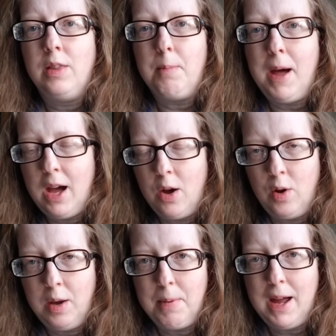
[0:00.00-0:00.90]
the
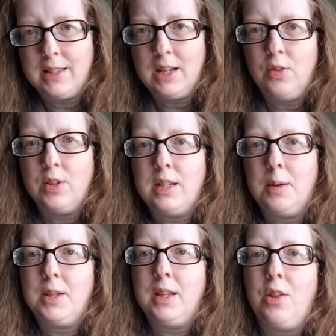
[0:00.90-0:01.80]
bow and back down the
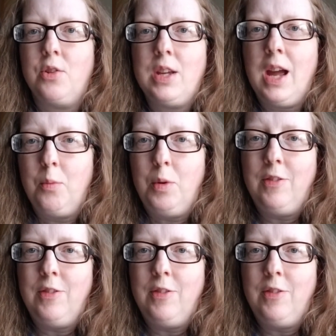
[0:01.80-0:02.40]
steps on the other side.